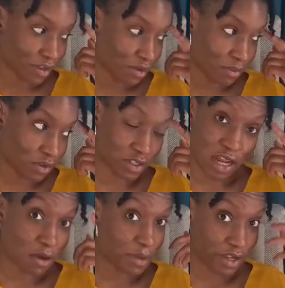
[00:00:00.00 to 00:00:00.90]
because
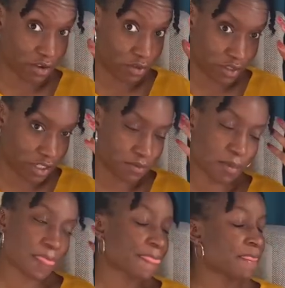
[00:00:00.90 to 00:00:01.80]
I'll be here all day.
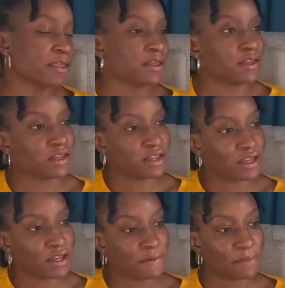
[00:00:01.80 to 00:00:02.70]

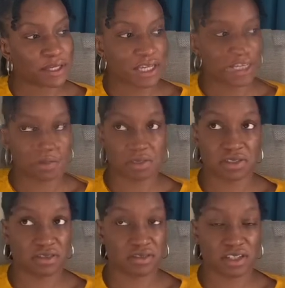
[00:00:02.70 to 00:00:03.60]
But yeah,
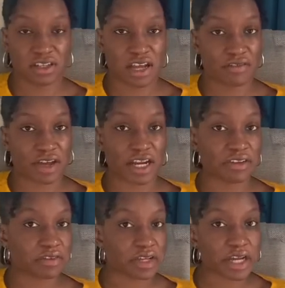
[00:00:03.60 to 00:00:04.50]
honestly, I don't have
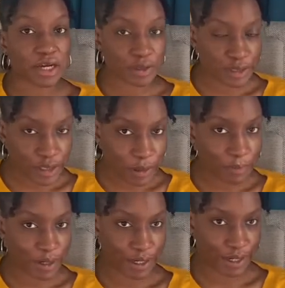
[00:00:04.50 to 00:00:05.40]
anything else to
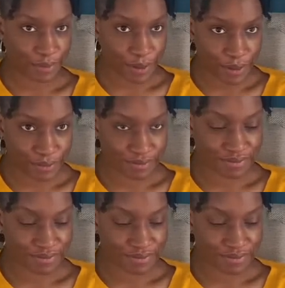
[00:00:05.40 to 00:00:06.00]
complain about.